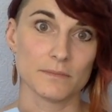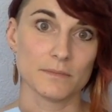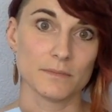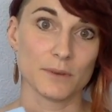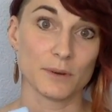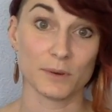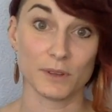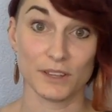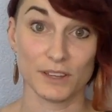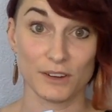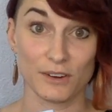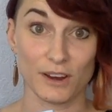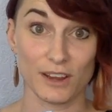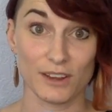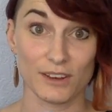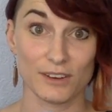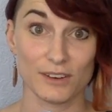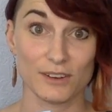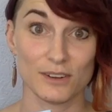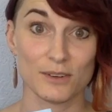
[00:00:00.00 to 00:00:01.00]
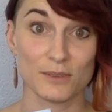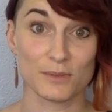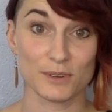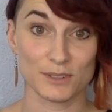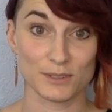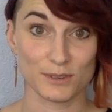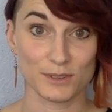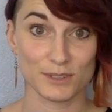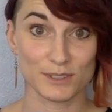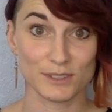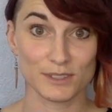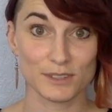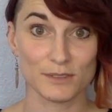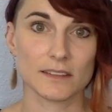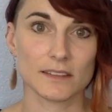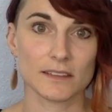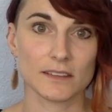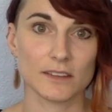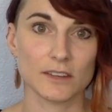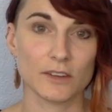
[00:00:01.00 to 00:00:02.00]
a really great resource.
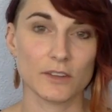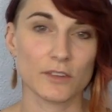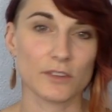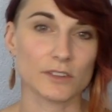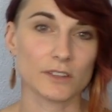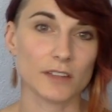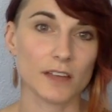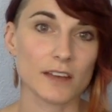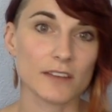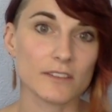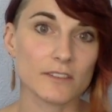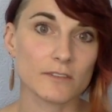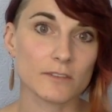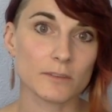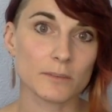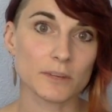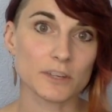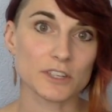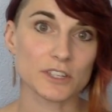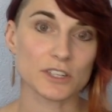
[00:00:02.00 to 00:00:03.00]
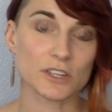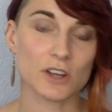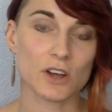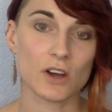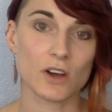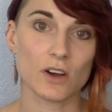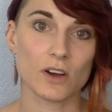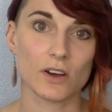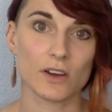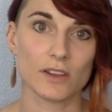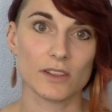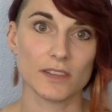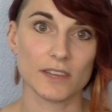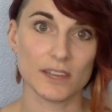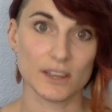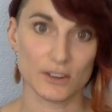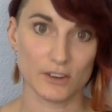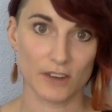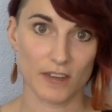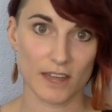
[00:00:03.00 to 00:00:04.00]
There's a lot of information on the
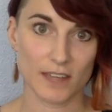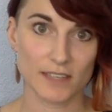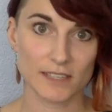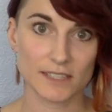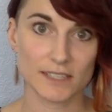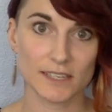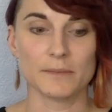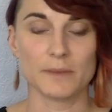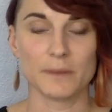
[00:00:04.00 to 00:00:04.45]
internet.